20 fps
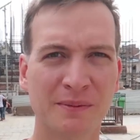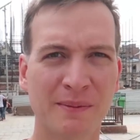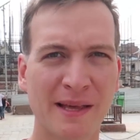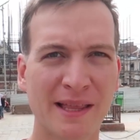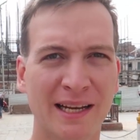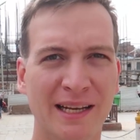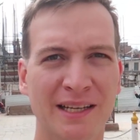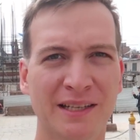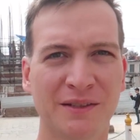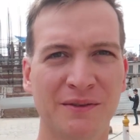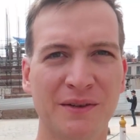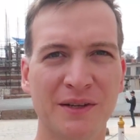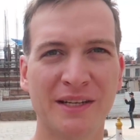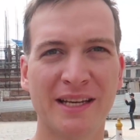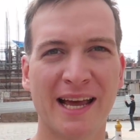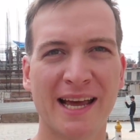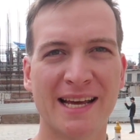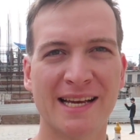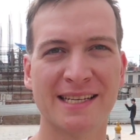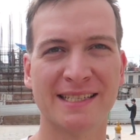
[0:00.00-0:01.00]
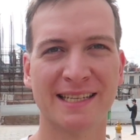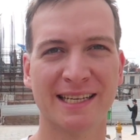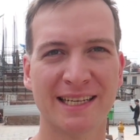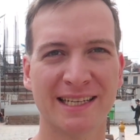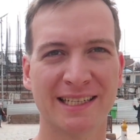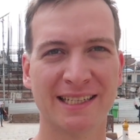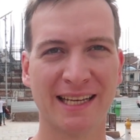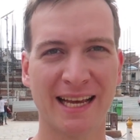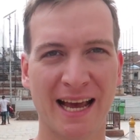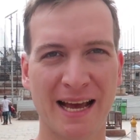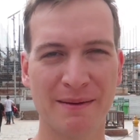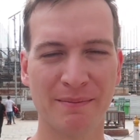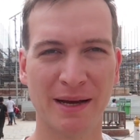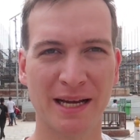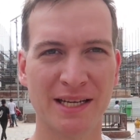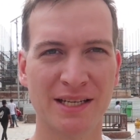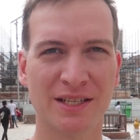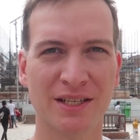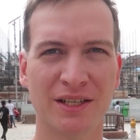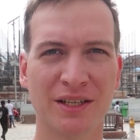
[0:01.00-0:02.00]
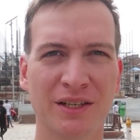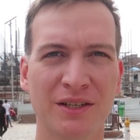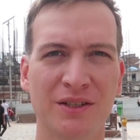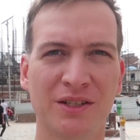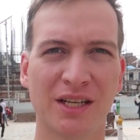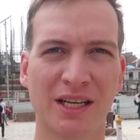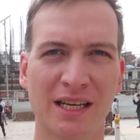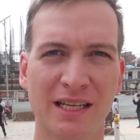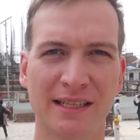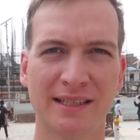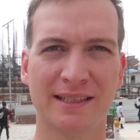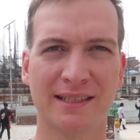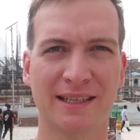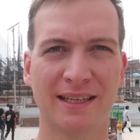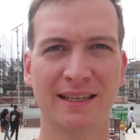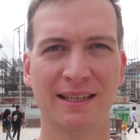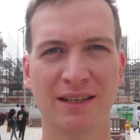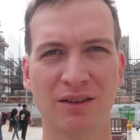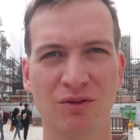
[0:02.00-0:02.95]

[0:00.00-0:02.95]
we spent the last few days in Kathmandu just